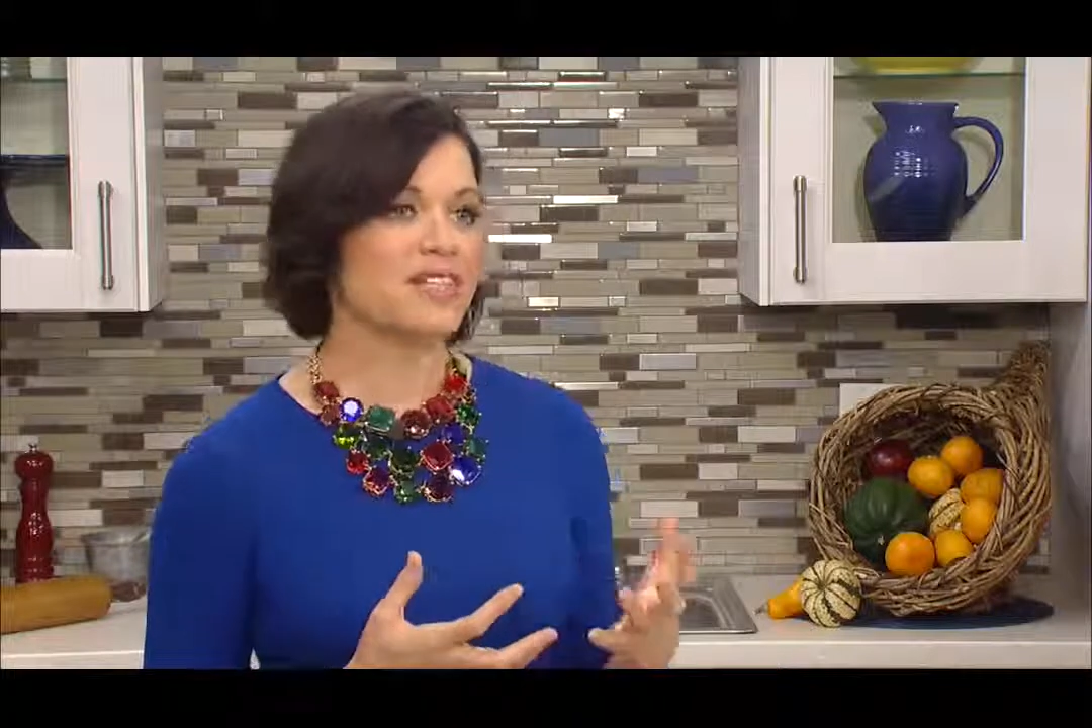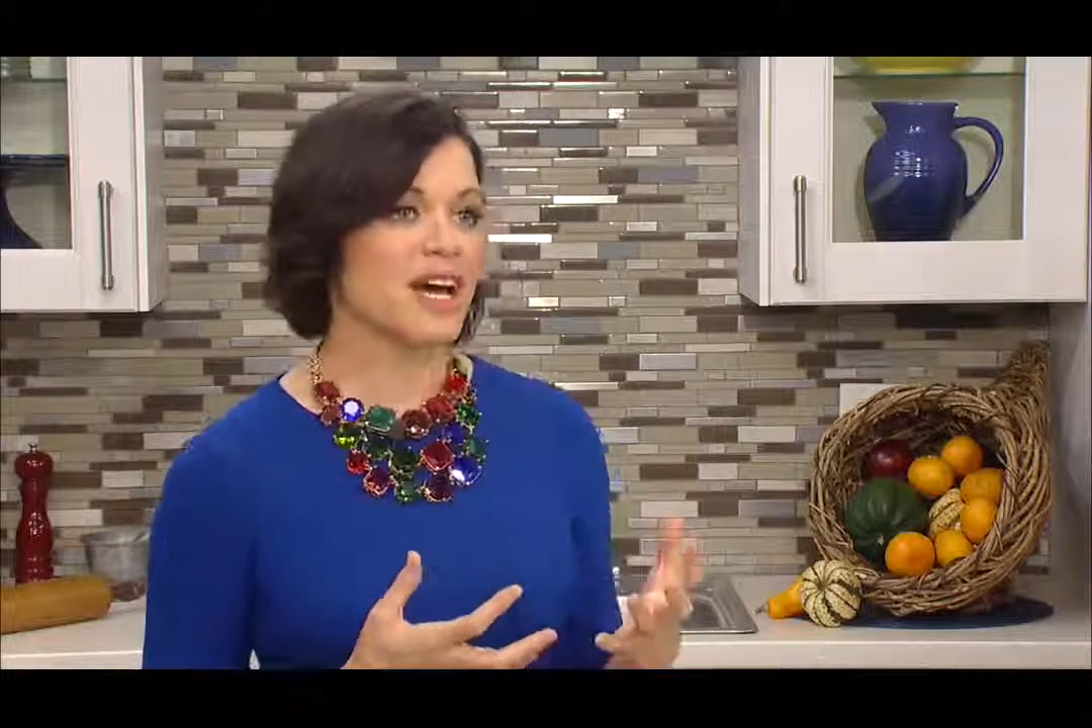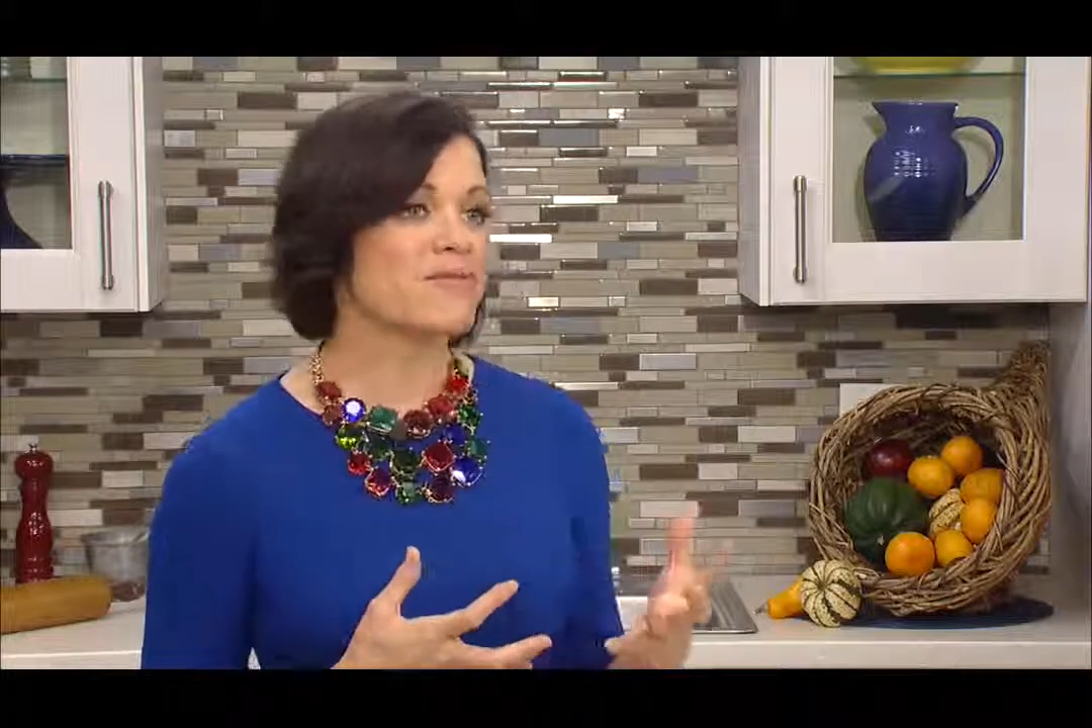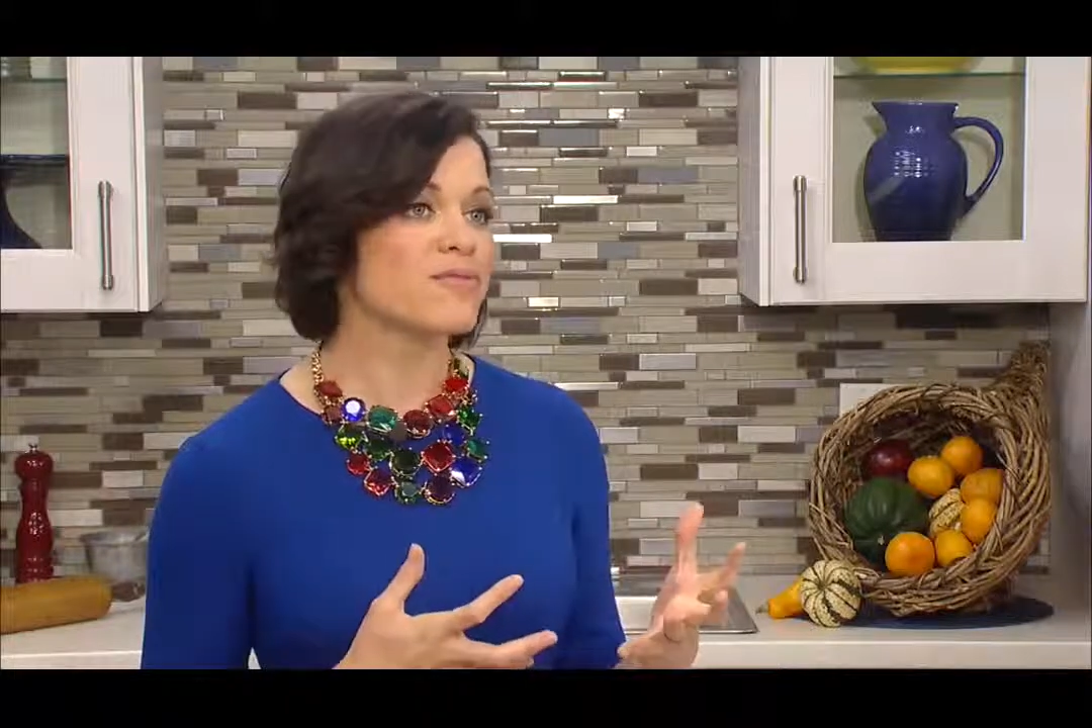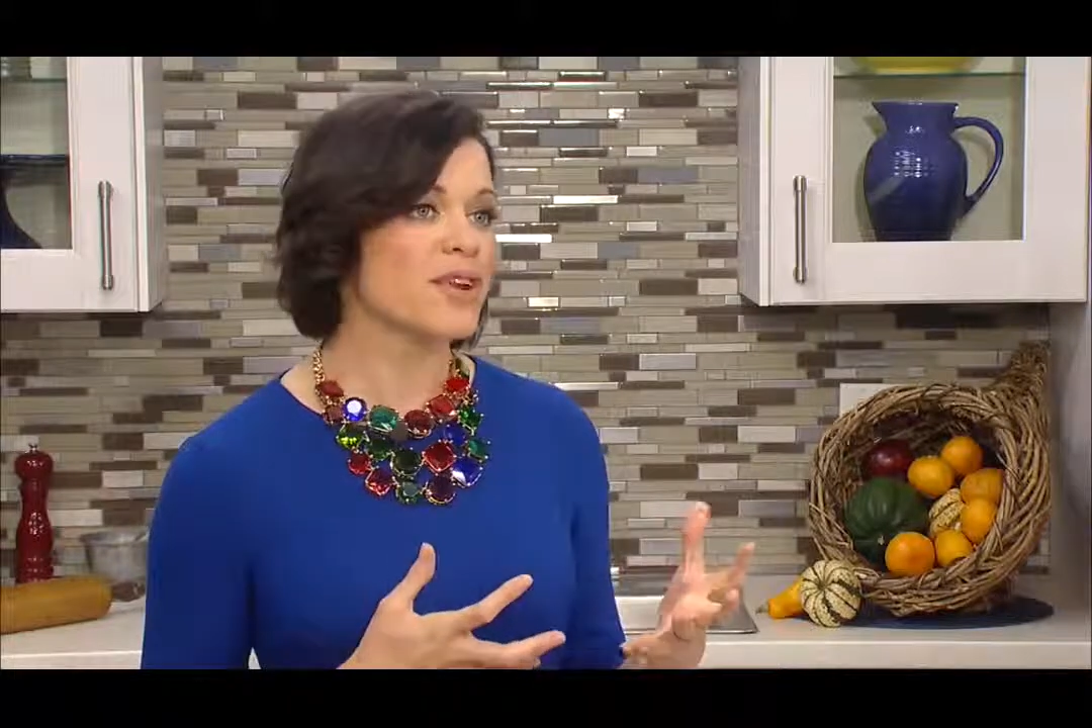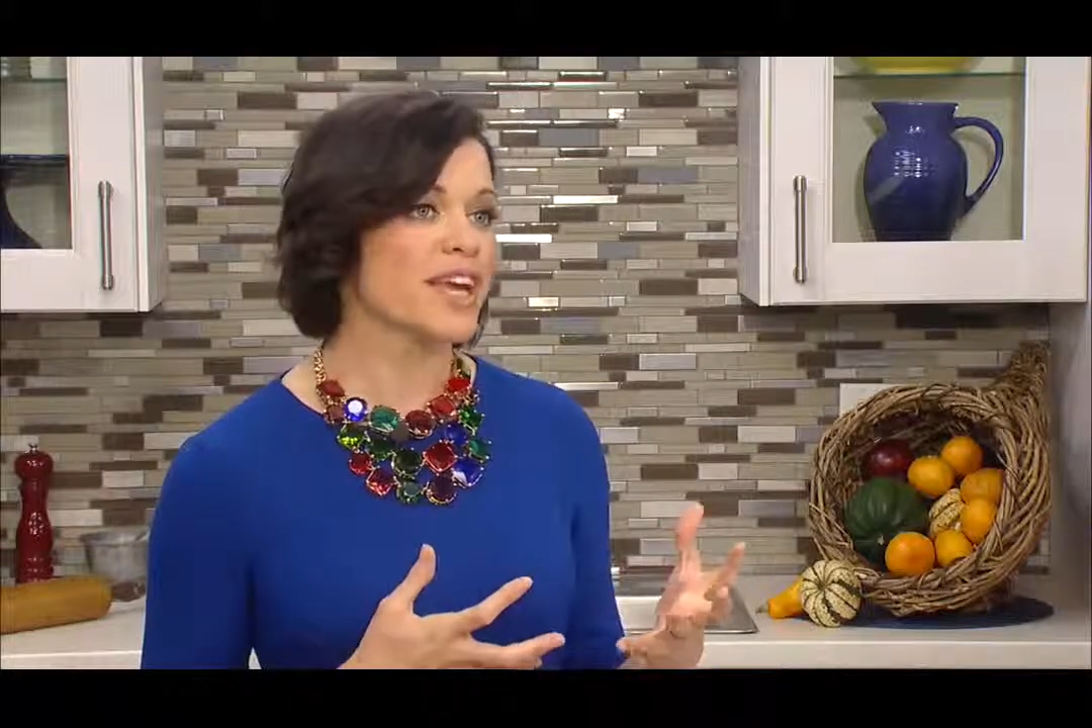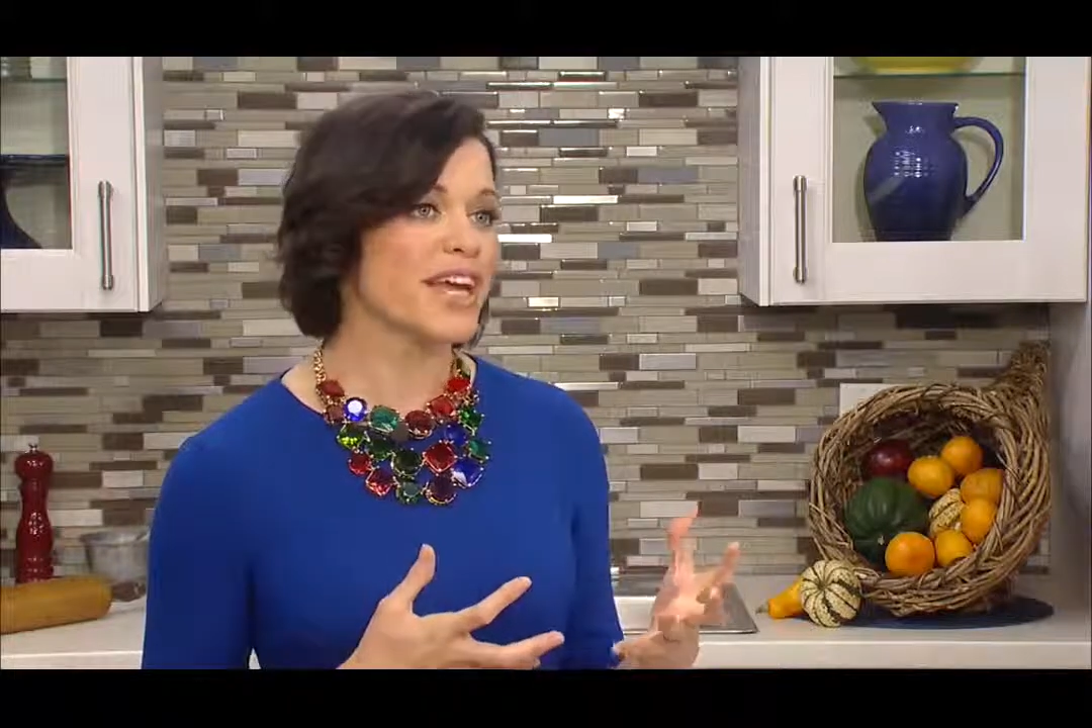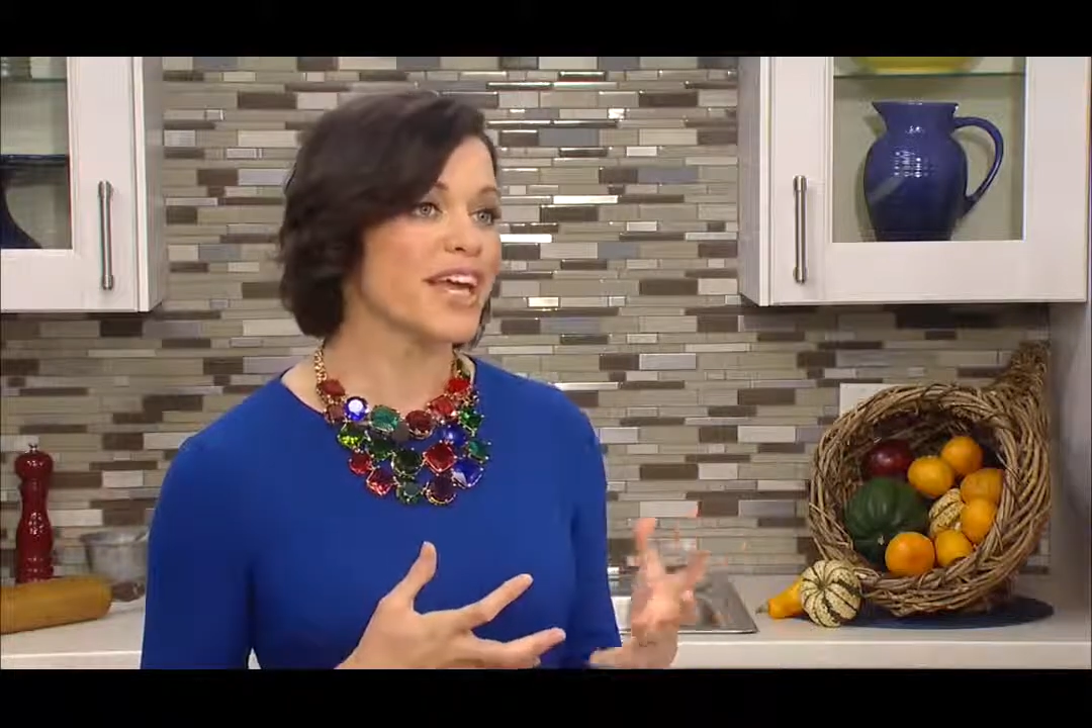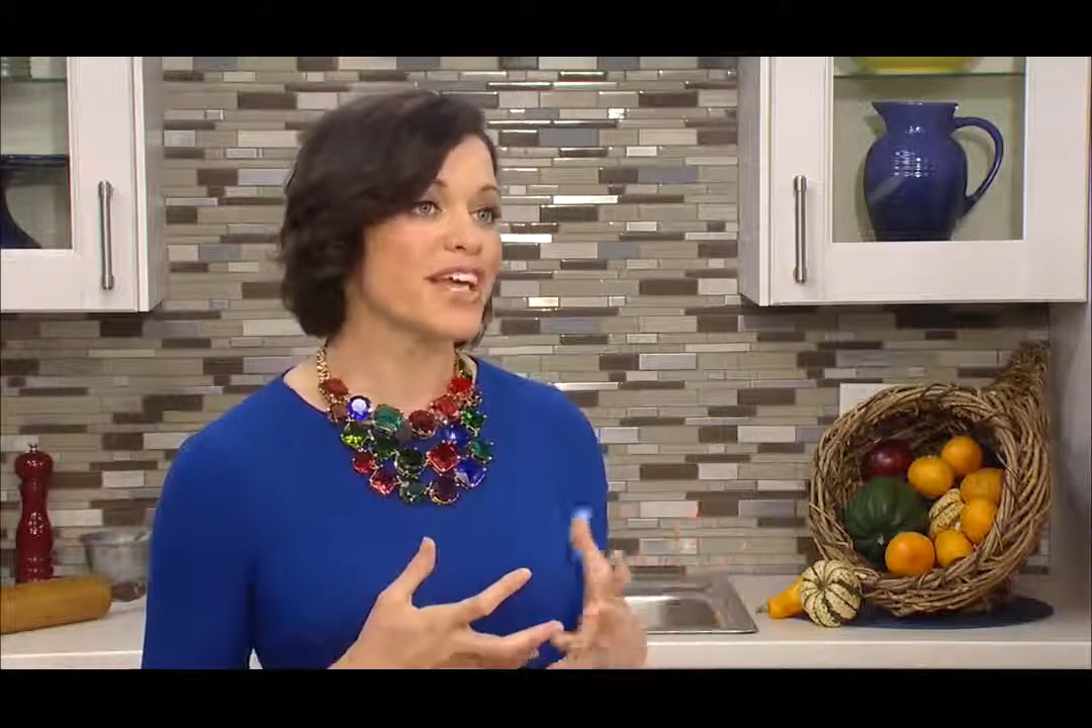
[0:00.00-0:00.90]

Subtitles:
comforting